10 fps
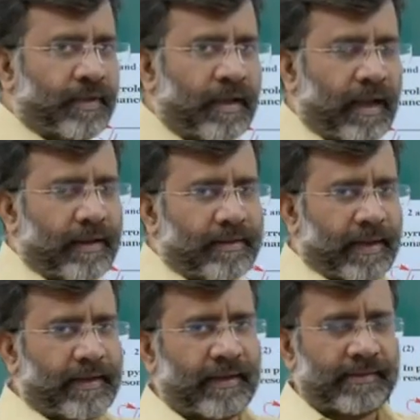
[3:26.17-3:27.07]
and
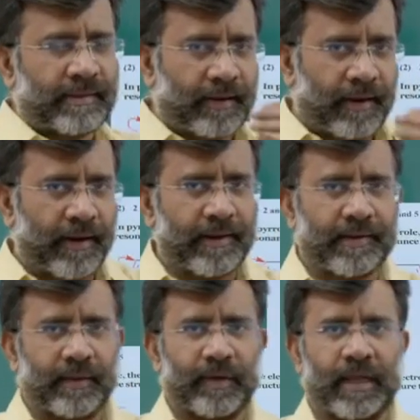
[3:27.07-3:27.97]
that is
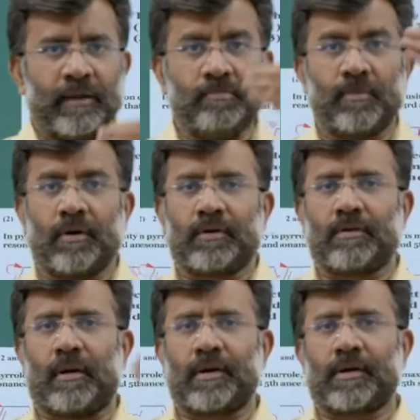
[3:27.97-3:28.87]
relatively more
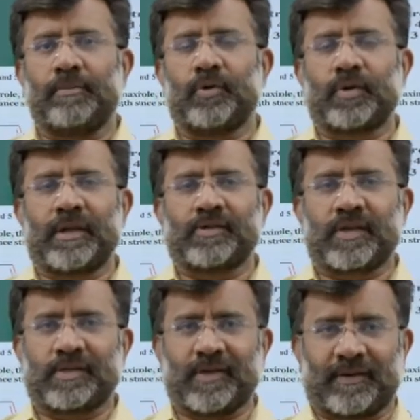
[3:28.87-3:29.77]
contributing
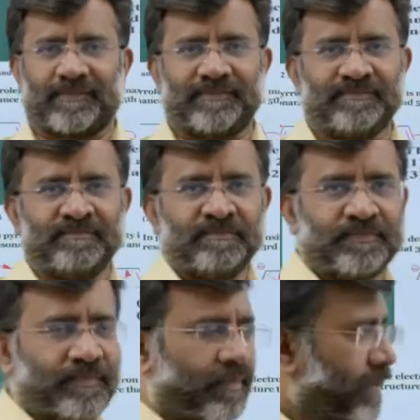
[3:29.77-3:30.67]
structure.
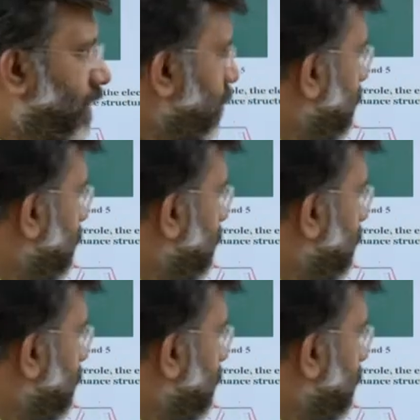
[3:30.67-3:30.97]
You see